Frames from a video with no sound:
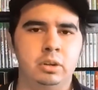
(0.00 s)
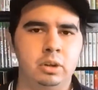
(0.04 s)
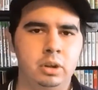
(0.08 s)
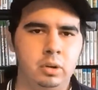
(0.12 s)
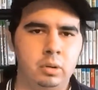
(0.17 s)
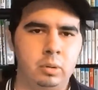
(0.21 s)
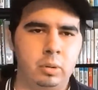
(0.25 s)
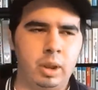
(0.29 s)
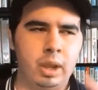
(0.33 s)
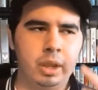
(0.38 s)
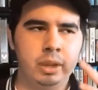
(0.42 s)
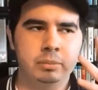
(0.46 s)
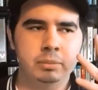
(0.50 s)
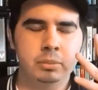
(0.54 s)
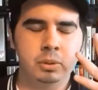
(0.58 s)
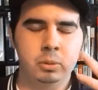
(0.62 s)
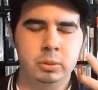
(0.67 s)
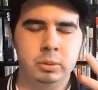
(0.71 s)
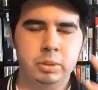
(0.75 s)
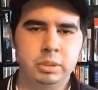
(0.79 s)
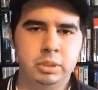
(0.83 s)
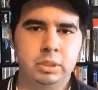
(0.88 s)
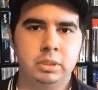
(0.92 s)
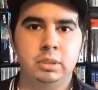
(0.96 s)
No, I'm
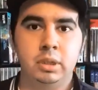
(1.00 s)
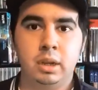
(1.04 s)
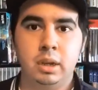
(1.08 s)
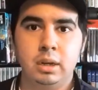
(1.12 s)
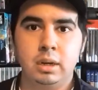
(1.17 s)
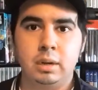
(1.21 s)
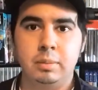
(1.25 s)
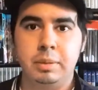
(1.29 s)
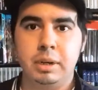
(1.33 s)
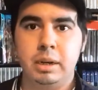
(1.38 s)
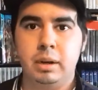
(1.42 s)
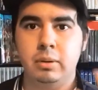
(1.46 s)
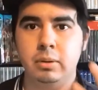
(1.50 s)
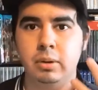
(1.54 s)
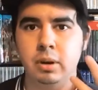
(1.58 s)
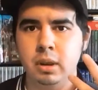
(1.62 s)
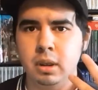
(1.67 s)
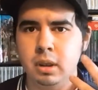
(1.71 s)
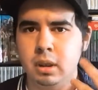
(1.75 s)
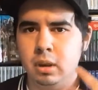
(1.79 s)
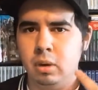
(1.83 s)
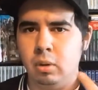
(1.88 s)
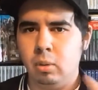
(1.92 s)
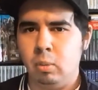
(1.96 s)
going to talk about
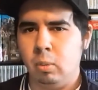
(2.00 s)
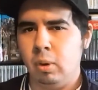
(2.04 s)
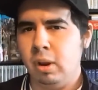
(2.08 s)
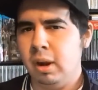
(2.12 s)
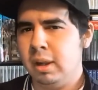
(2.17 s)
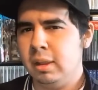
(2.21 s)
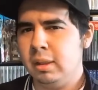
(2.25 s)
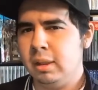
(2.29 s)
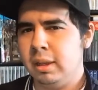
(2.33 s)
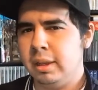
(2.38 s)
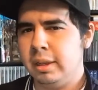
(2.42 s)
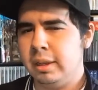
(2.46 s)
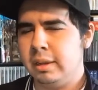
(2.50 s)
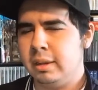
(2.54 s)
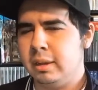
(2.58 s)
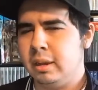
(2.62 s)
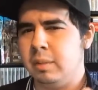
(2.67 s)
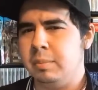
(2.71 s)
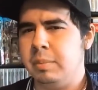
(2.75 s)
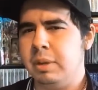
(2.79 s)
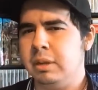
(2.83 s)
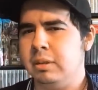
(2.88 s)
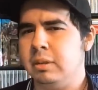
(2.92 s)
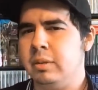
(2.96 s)
what I like
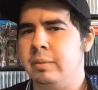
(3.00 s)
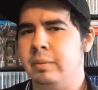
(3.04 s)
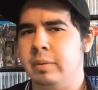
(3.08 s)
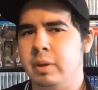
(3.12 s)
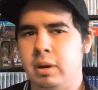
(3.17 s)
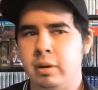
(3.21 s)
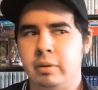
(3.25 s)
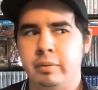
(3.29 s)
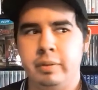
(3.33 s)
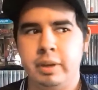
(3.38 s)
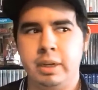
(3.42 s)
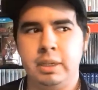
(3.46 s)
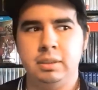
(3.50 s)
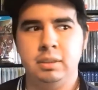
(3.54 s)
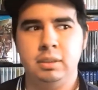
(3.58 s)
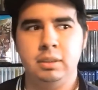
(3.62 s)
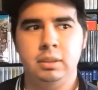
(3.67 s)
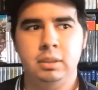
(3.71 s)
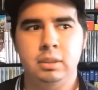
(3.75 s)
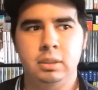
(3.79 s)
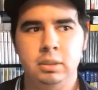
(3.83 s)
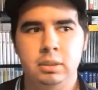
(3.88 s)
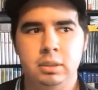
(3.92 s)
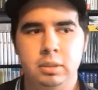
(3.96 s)
about the Final Fantasy
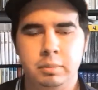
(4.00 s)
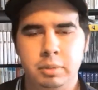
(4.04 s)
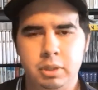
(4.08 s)
series.